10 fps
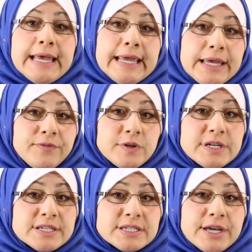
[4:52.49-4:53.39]
If you
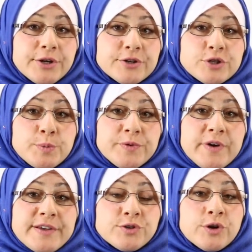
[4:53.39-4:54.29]
need to tell your
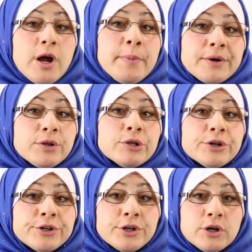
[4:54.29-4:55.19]
supervisor about a
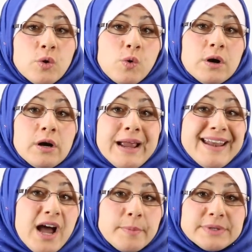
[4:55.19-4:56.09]
learner or
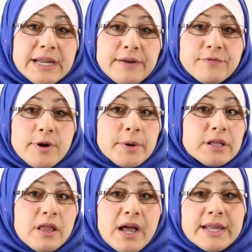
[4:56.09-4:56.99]
an update from a
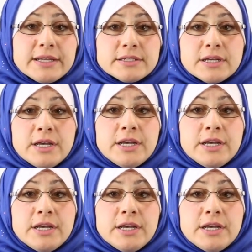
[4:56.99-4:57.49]
client,